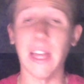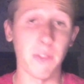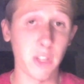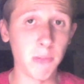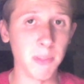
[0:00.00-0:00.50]

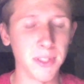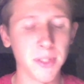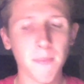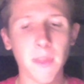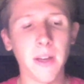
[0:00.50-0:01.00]
of
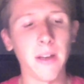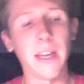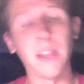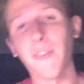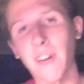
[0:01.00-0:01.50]
humans.
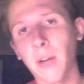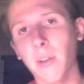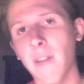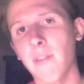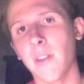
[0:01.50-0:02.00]
And the final
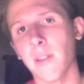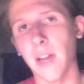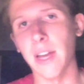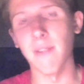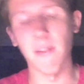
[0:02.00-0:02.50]

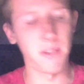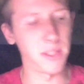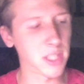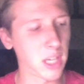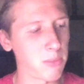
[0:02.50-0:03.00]
line of
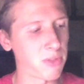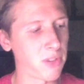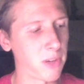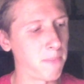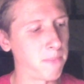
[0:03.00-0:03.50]
evidence comes
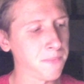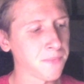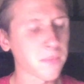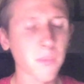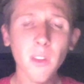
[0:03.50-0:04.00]
from
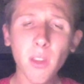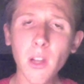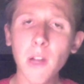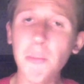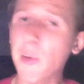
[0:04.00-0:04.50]

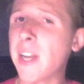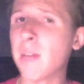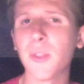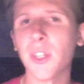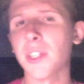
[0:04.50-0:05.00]
brain
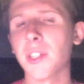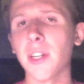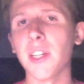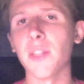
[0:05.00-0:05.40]
imaging studies,